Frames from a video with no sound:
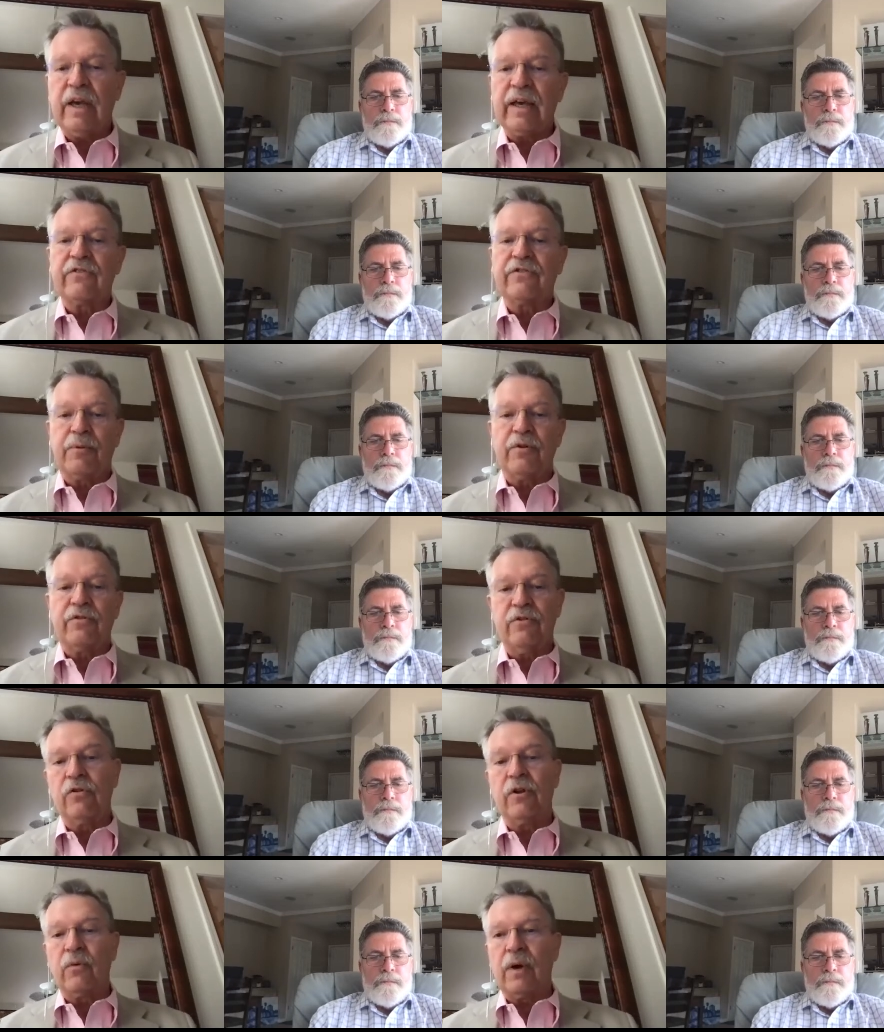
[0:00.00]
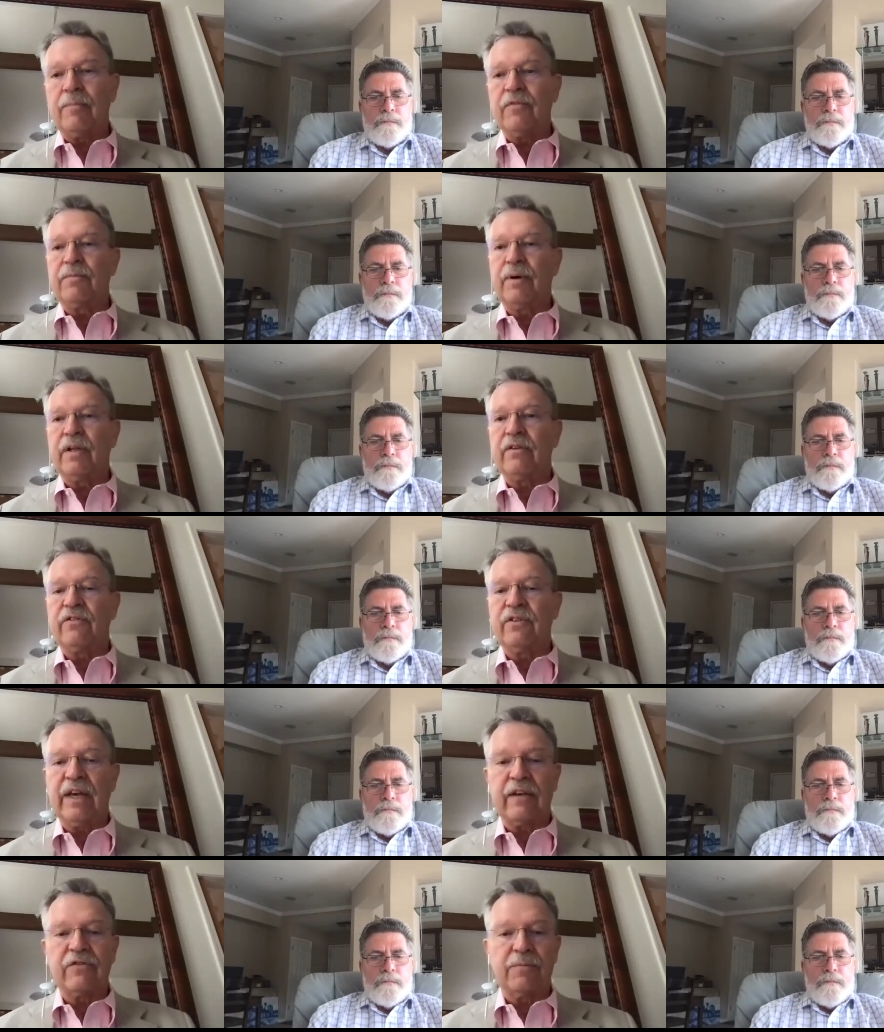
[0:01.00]
Speaker 1: experts, nuclear weapons
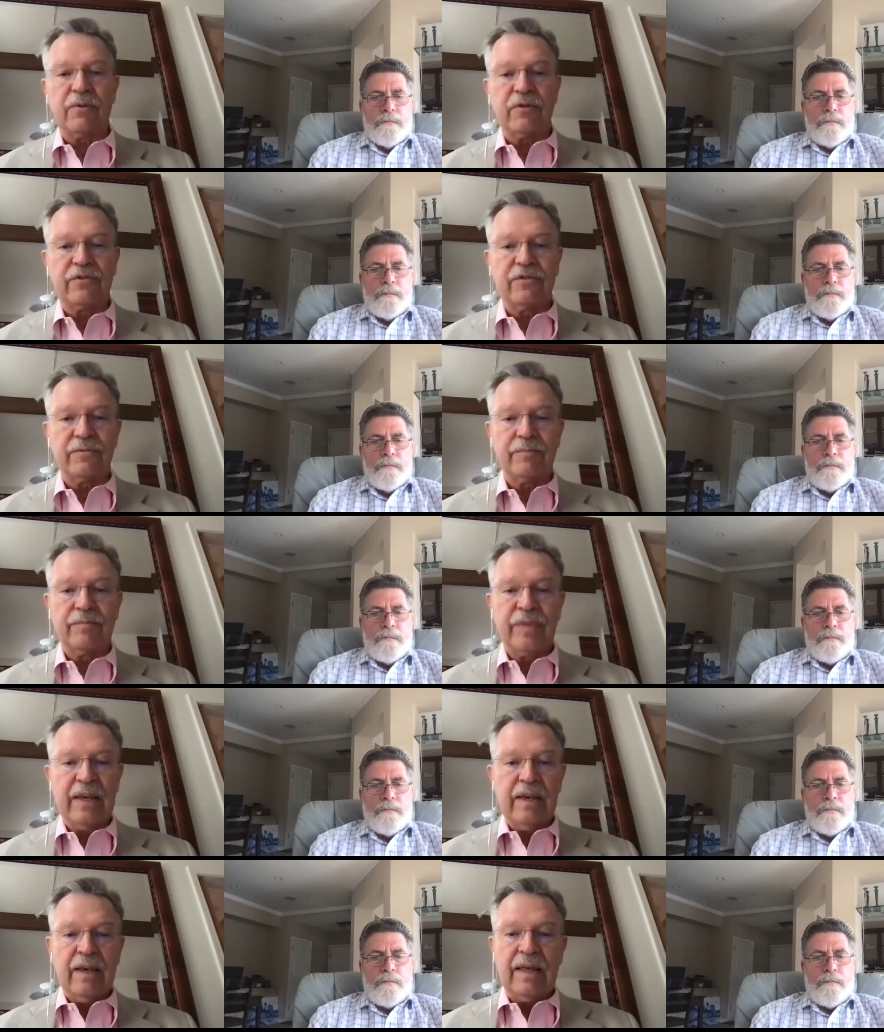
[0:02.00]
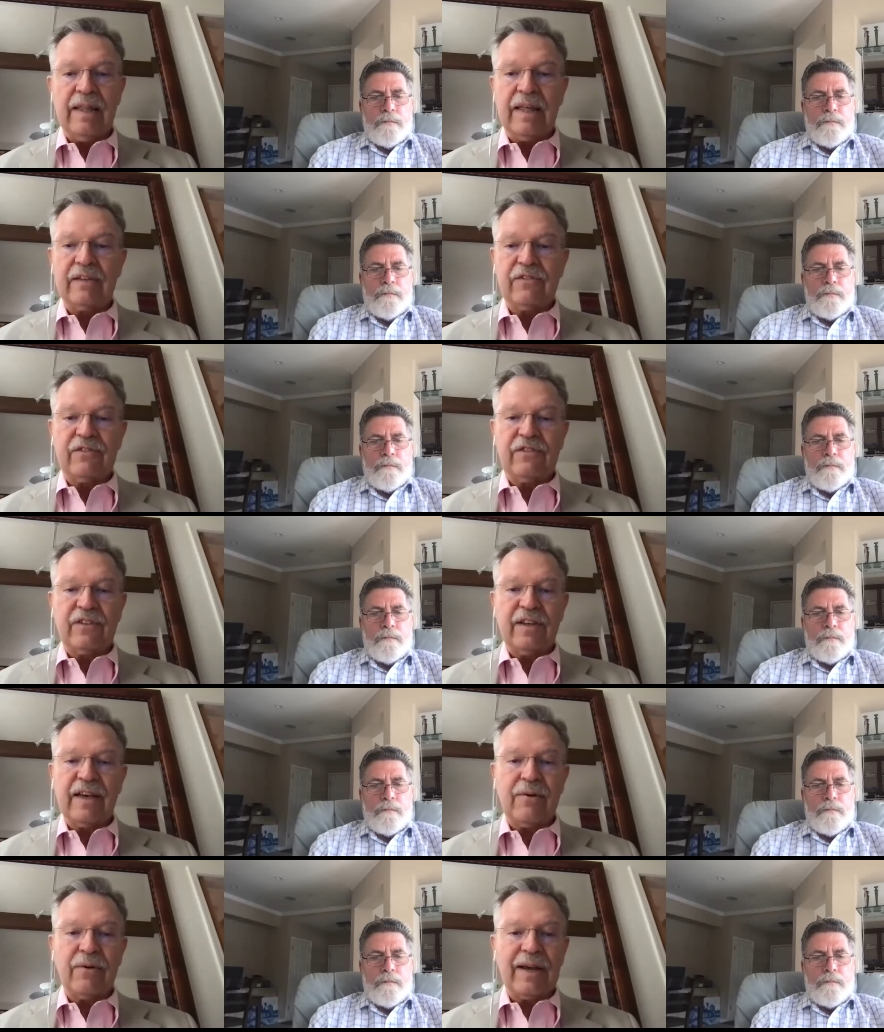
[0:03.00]
policy experts. And that's
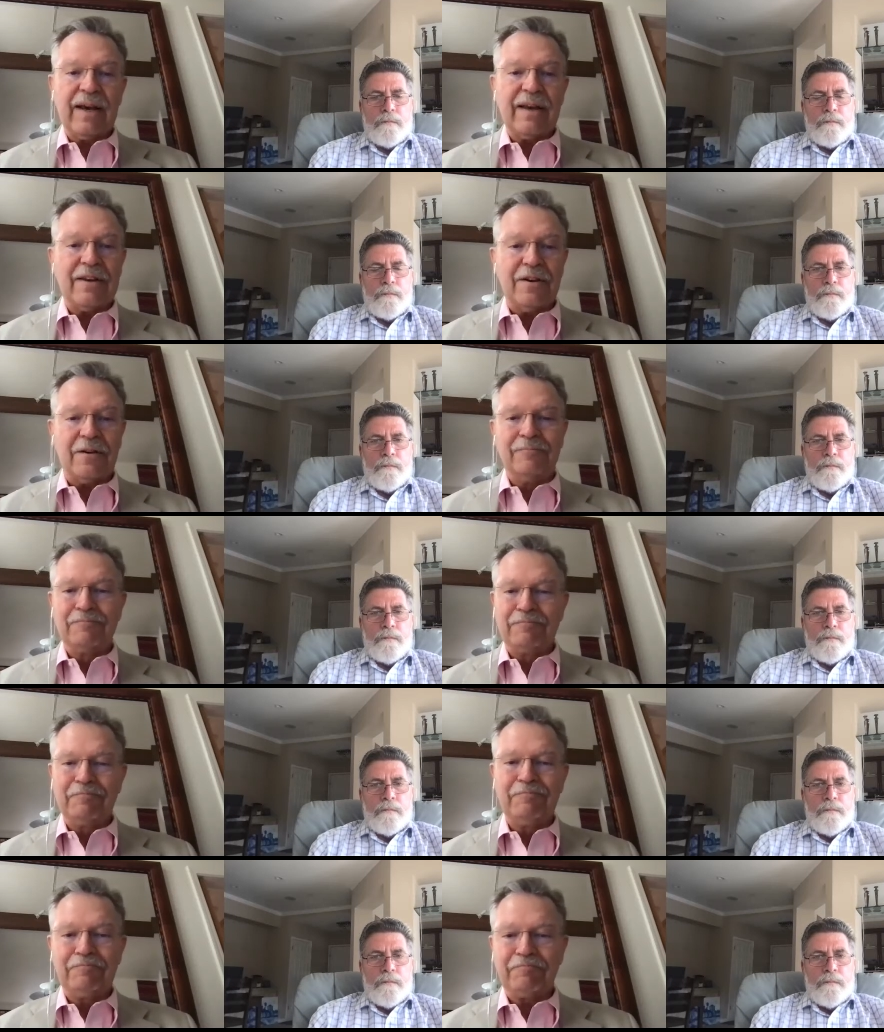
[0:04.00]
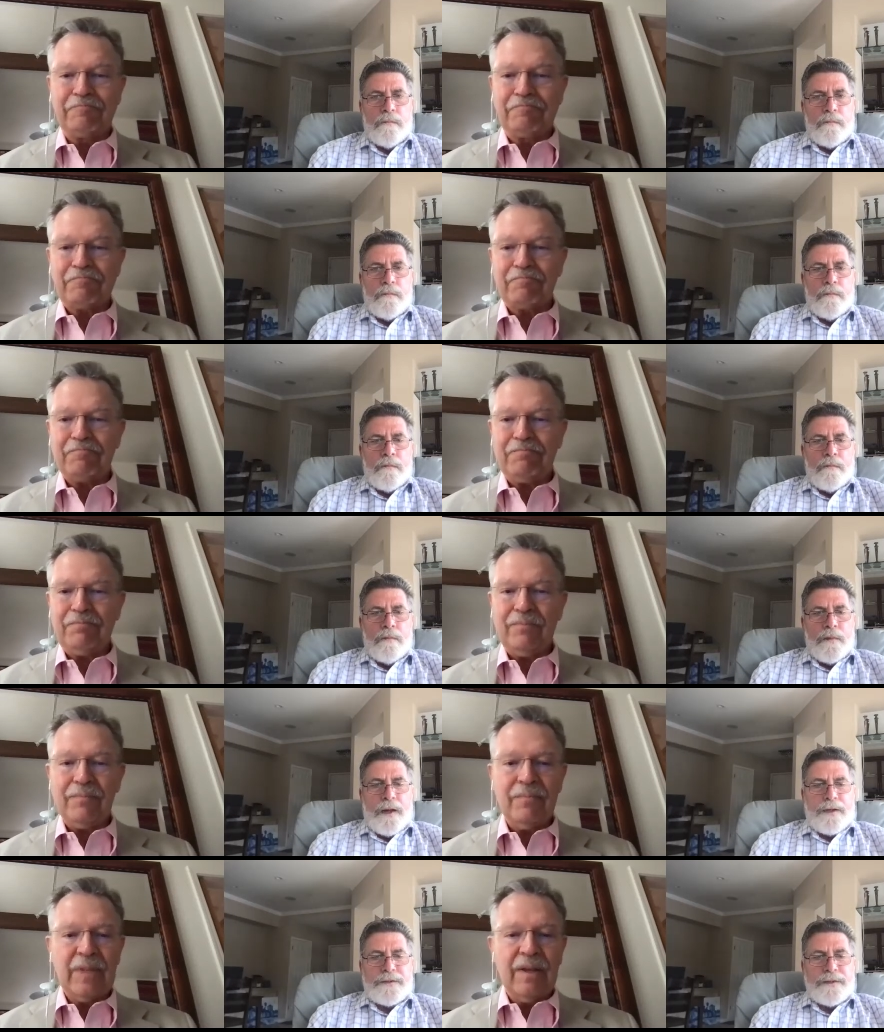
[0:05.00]
uh, how I got here.
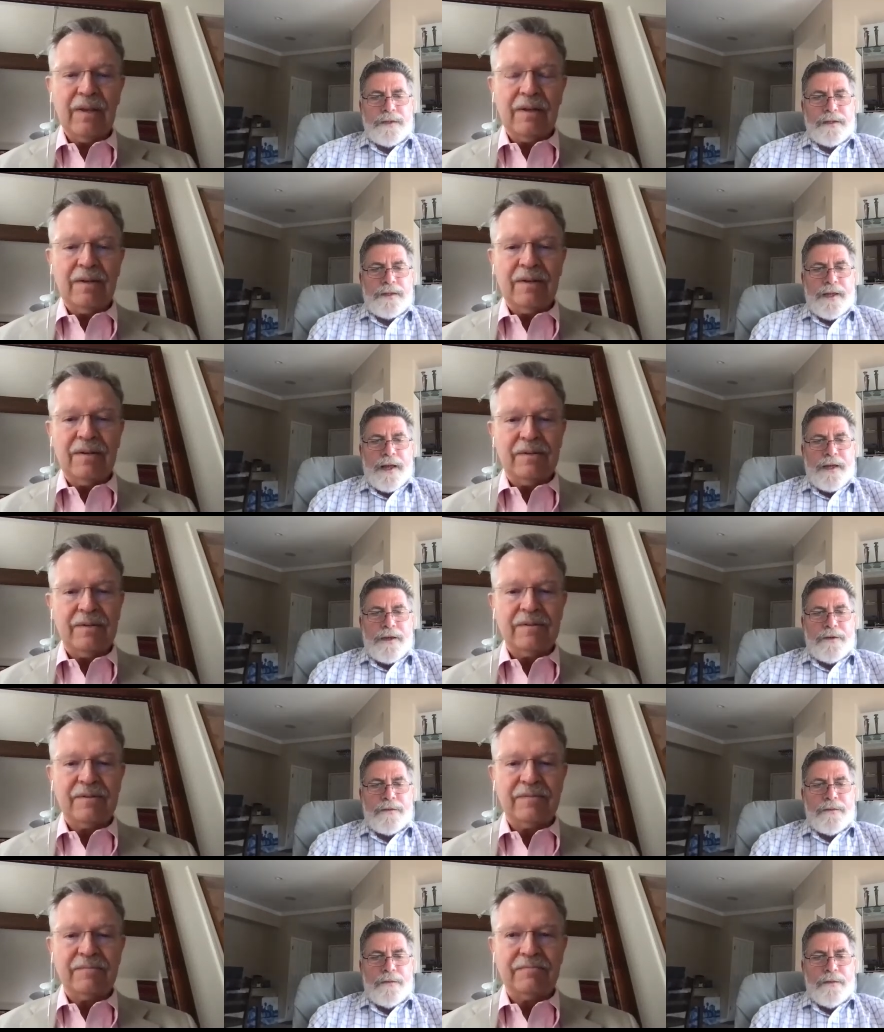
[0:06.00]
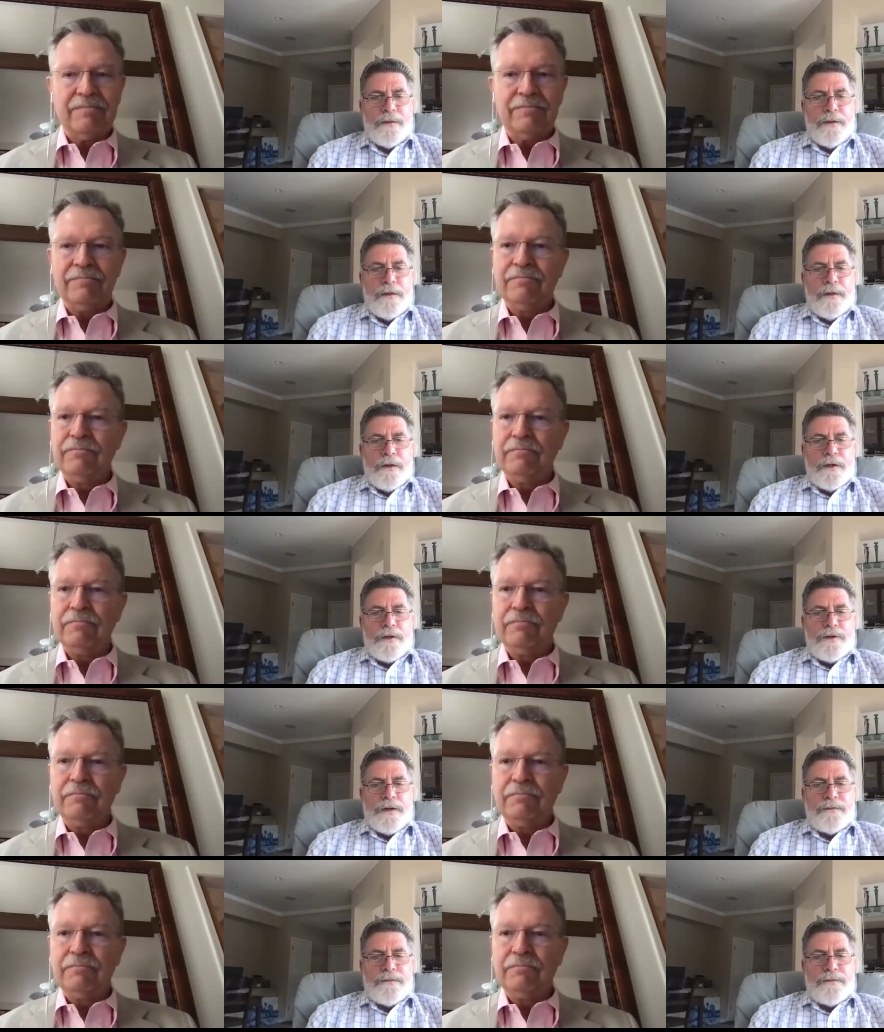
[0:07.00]
Speaker 2: Excellent, thank you. Could you give